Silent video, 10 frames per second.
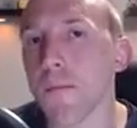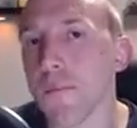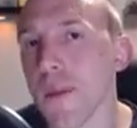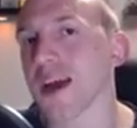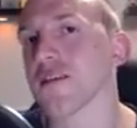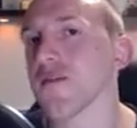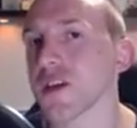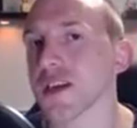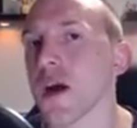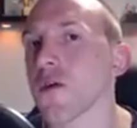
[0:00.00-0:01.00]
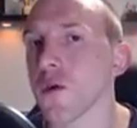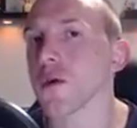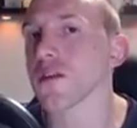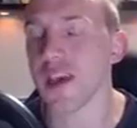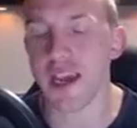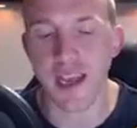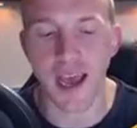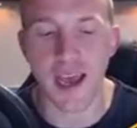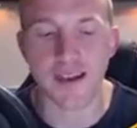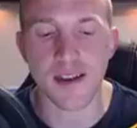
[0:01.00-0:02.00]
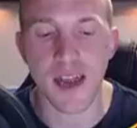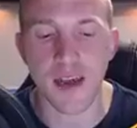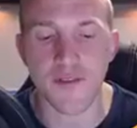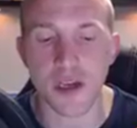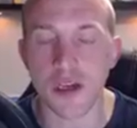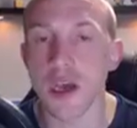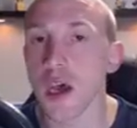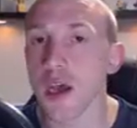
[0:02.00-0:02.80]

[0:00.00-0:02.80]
massive at Town Hall 10 and 11.